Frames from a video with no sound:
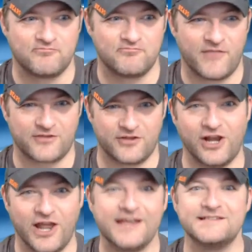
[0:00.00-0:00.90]
like the
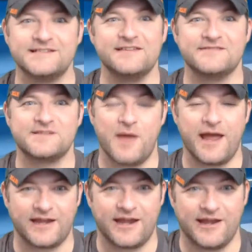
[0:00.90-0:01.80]
legacy of
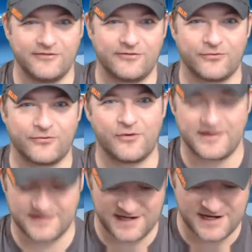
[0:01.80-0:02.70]
SmackDown
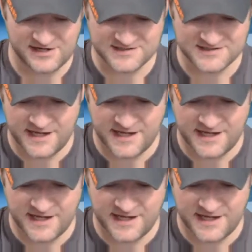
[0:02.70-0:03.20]
throughout the years.